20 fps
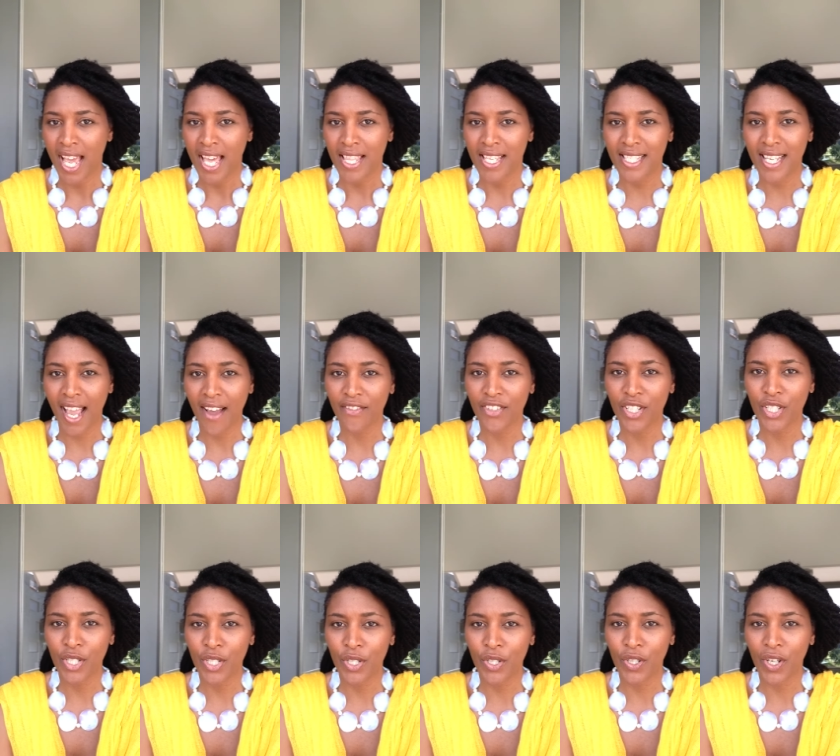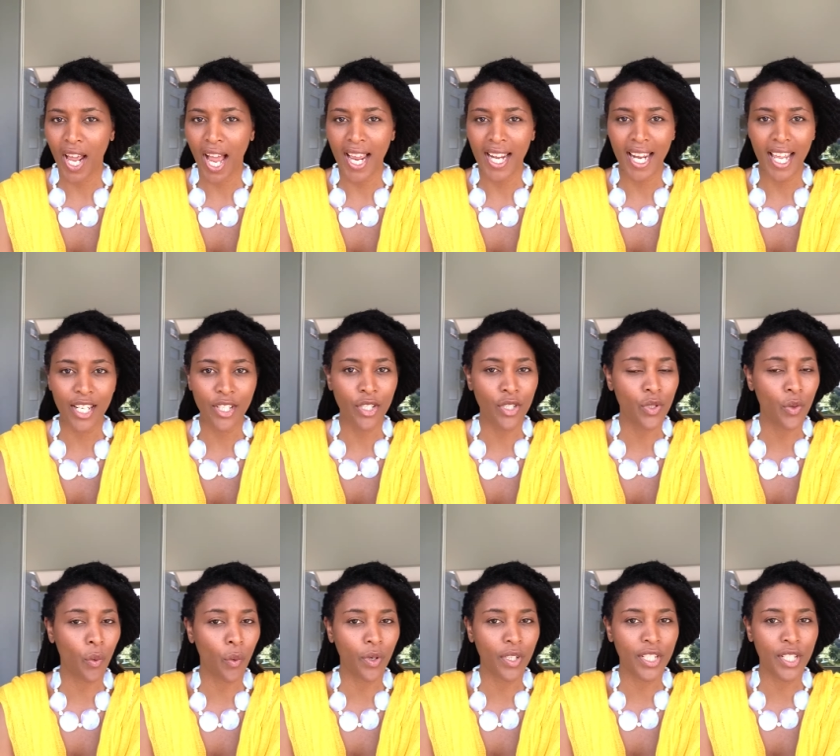This afternoon, I'd like to
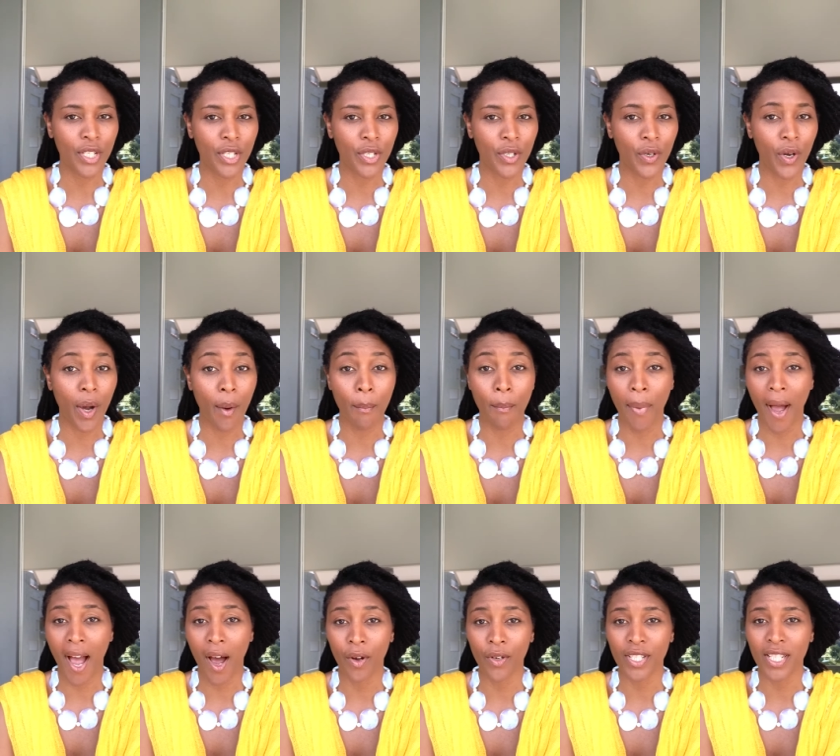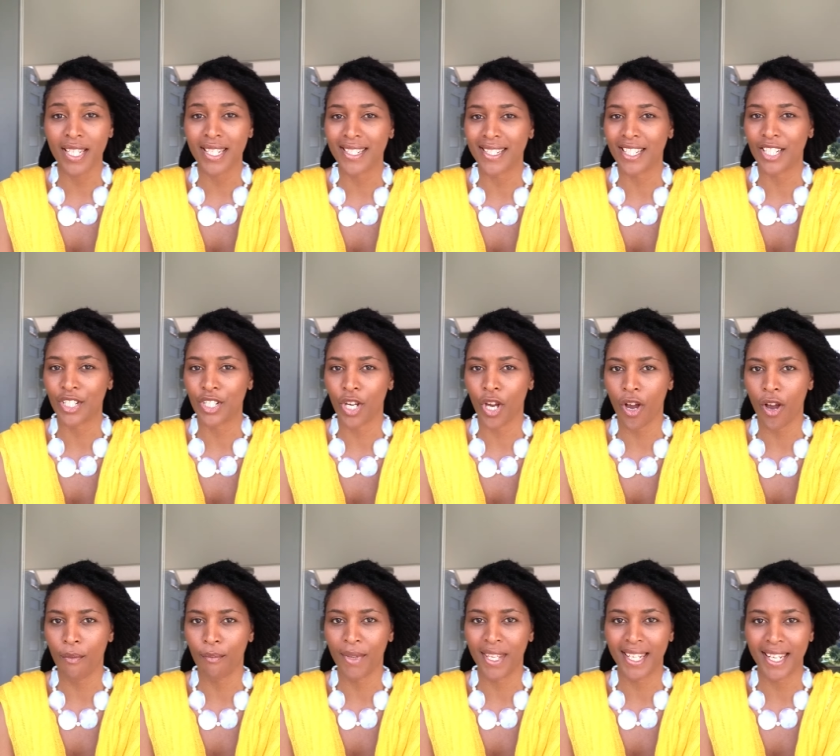talk to you about
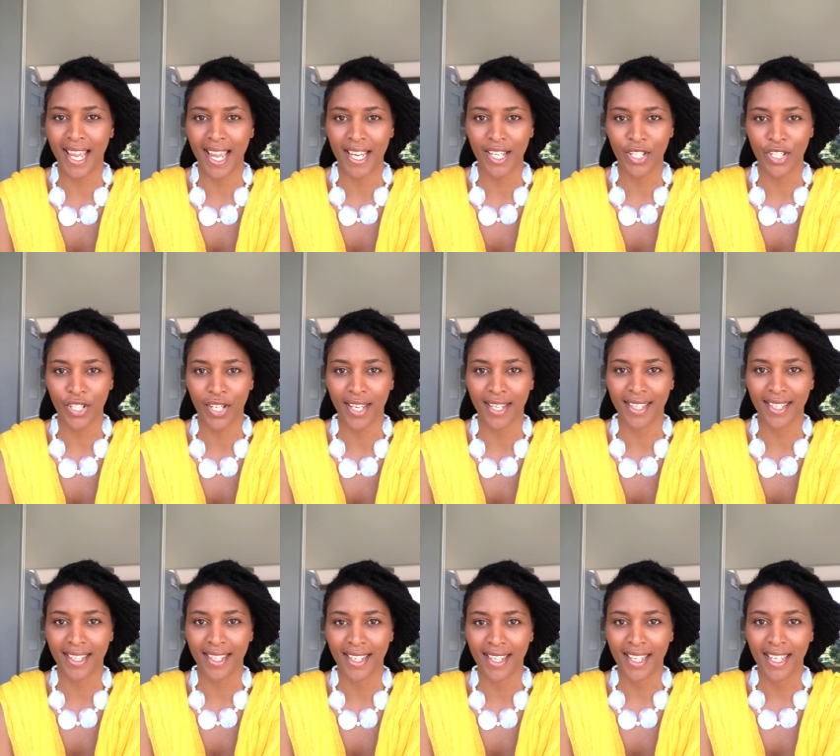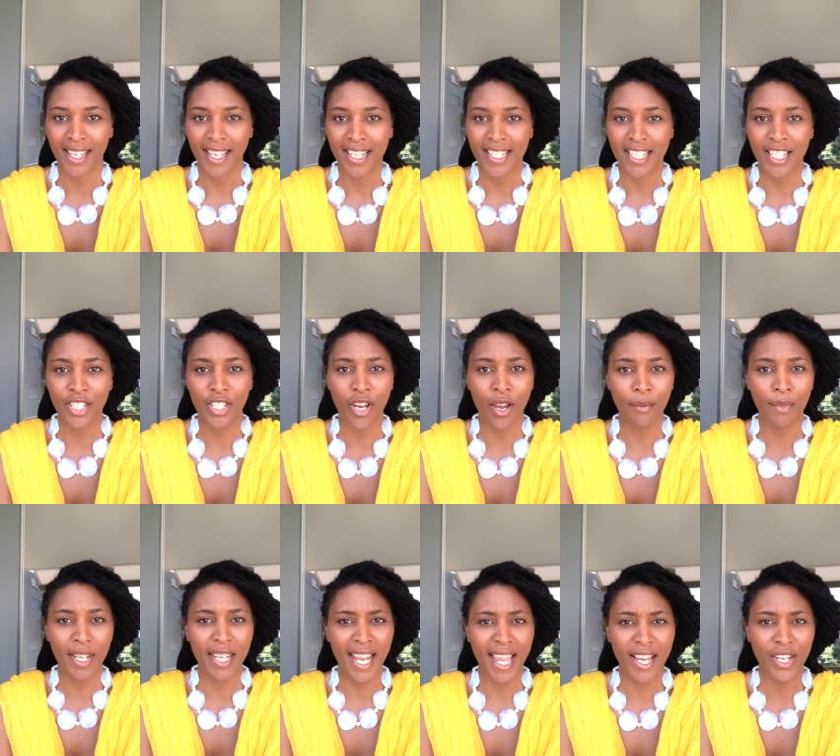determination.
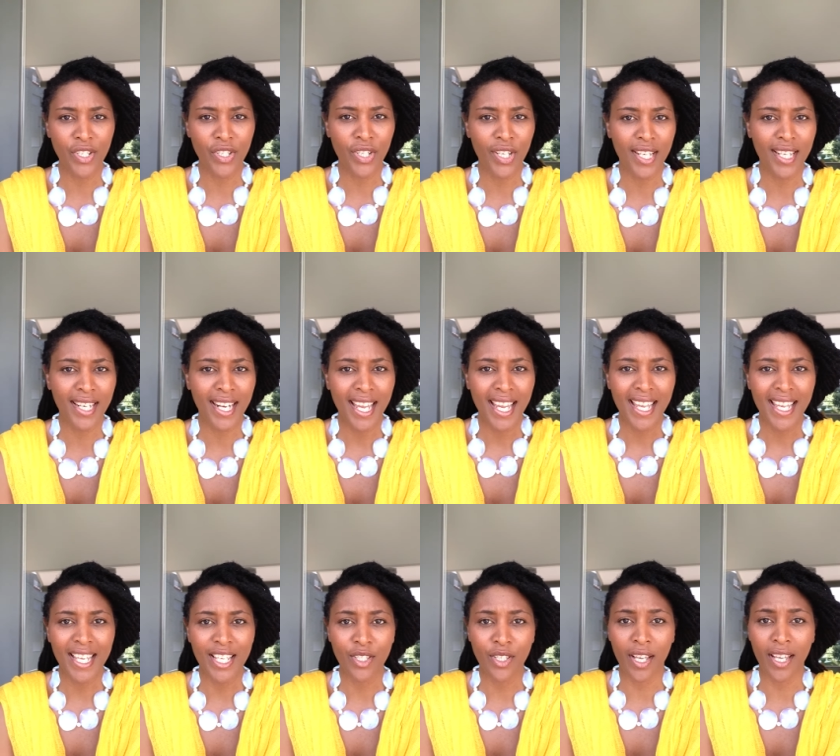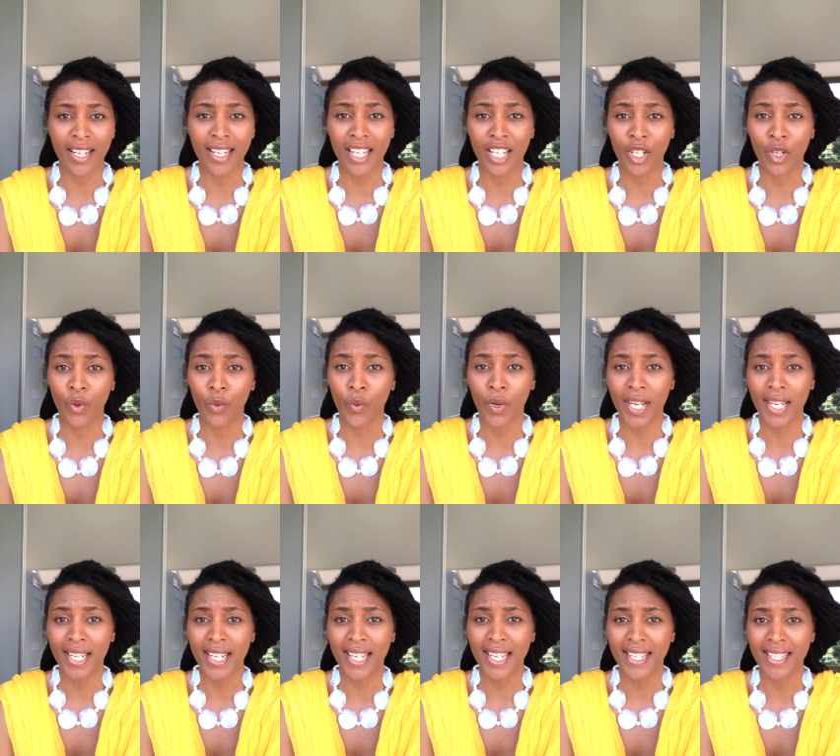Determination is an
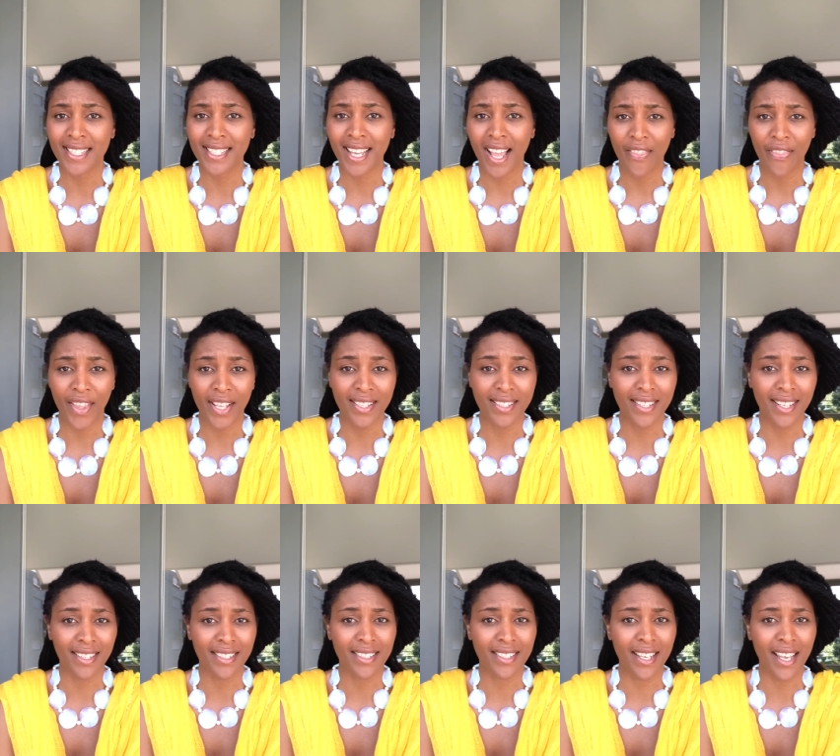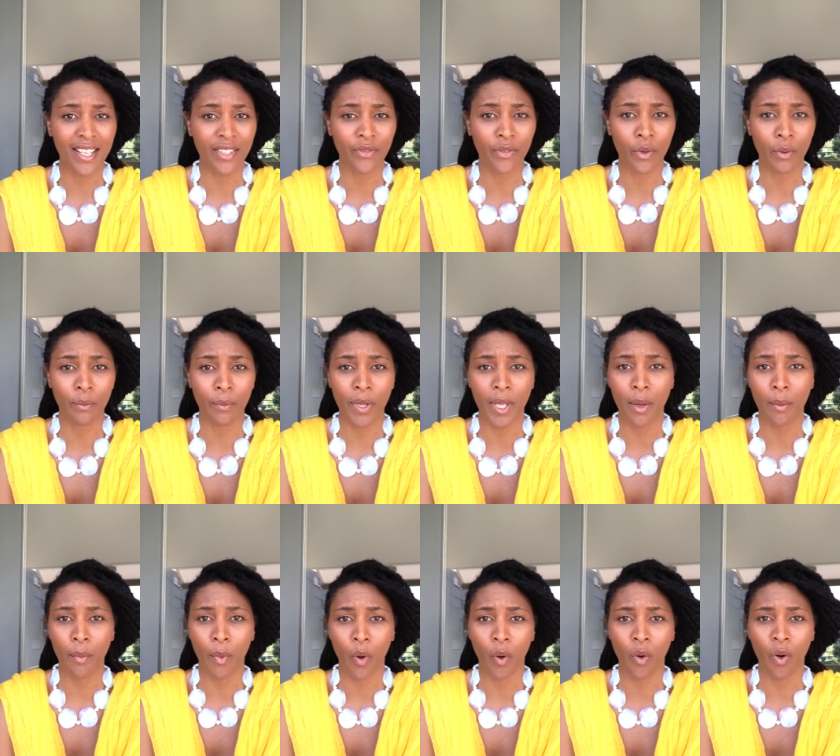ingredient that successful
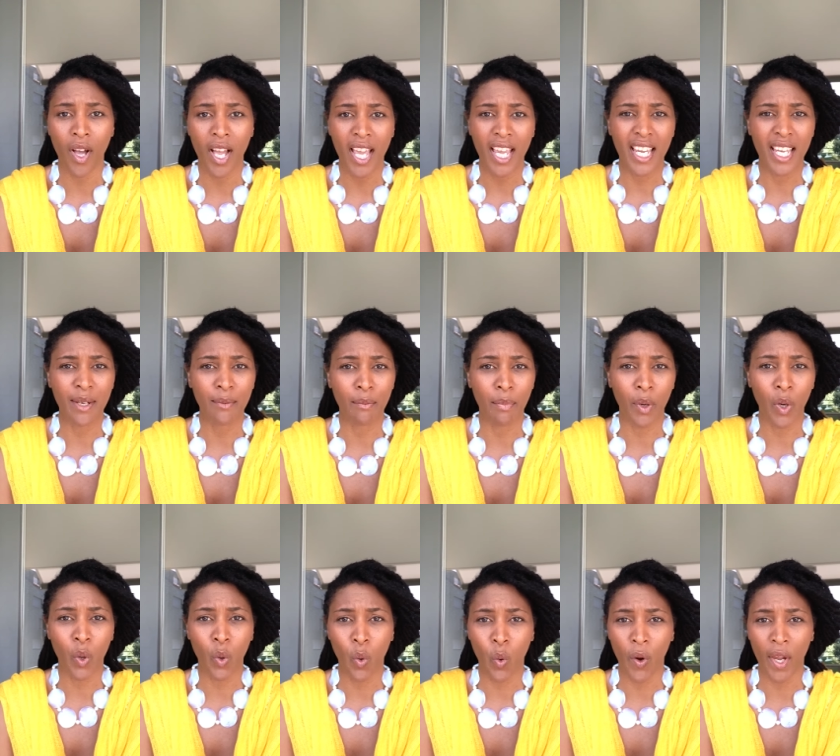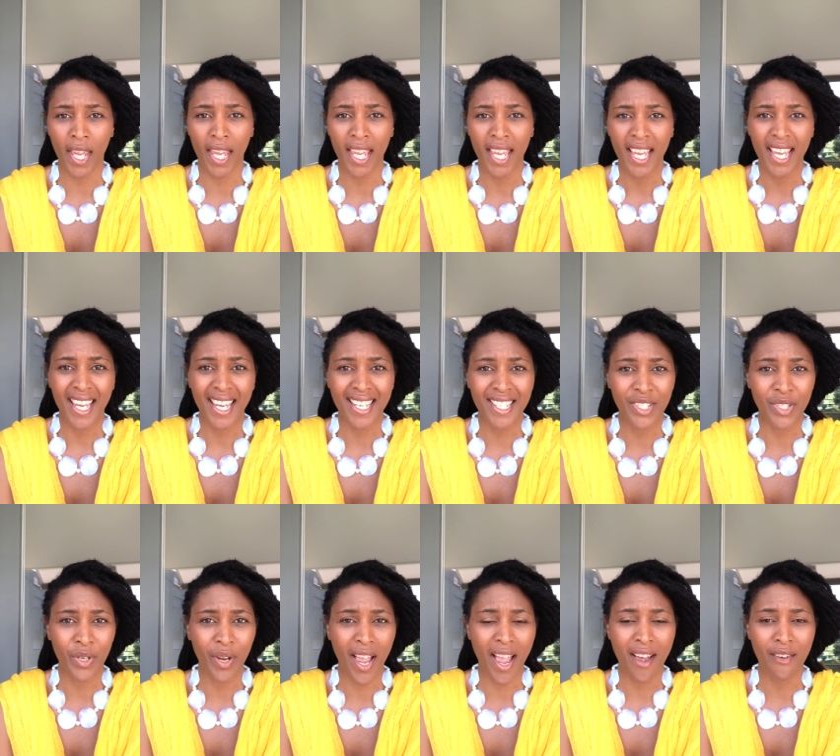people employ
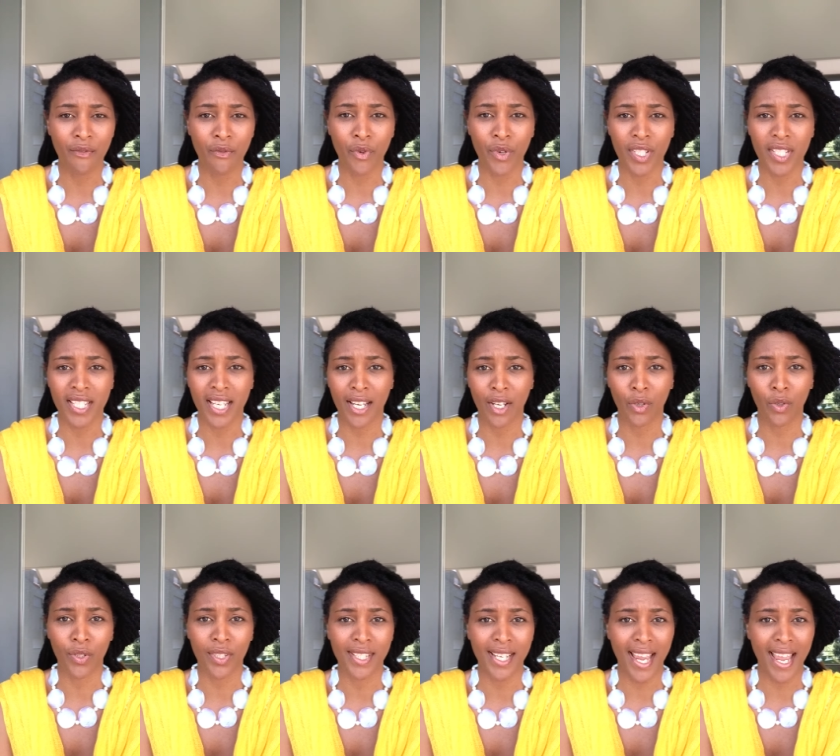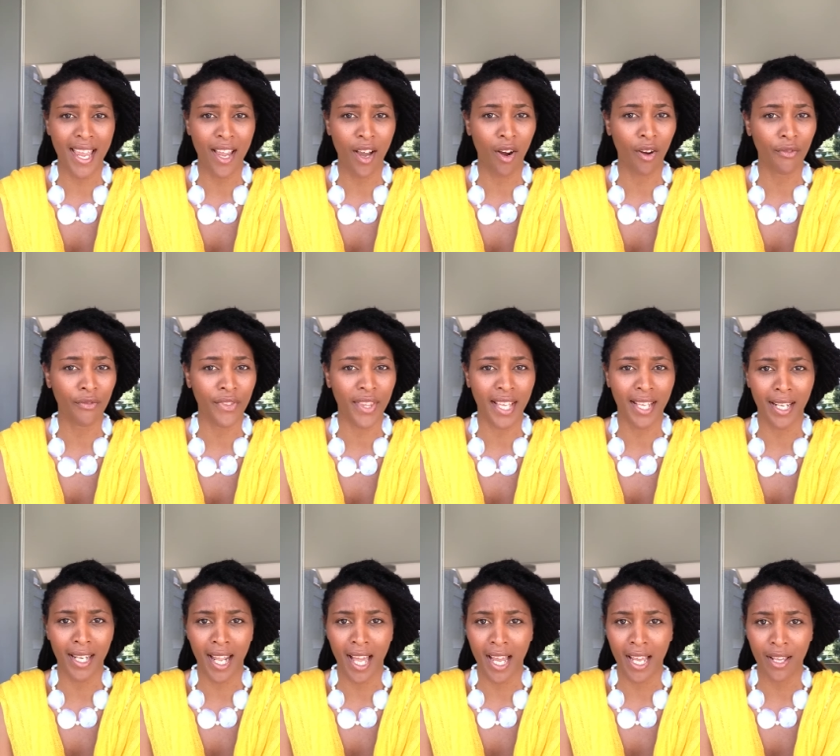into every single day of their
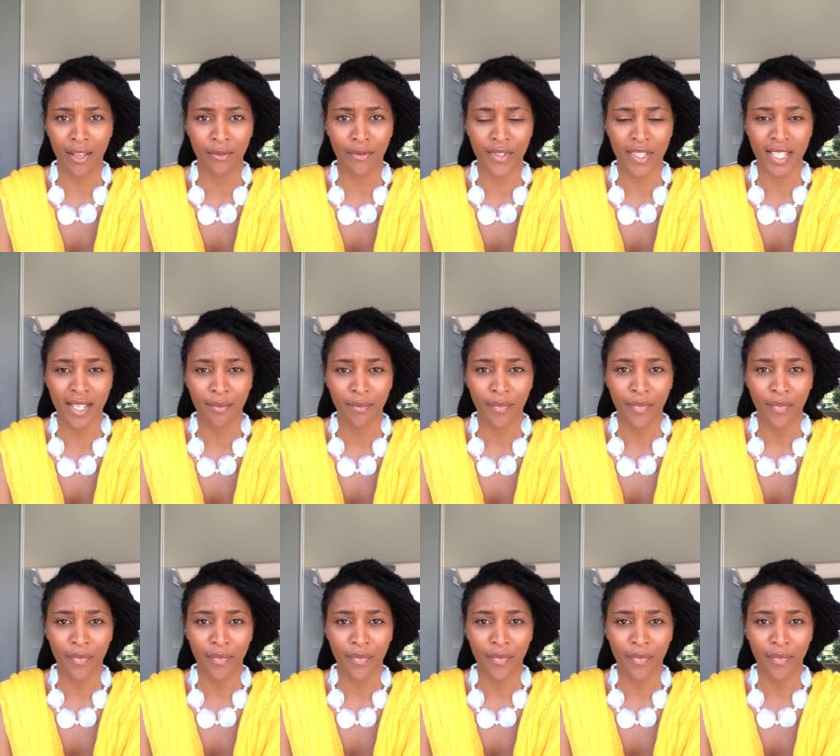lives.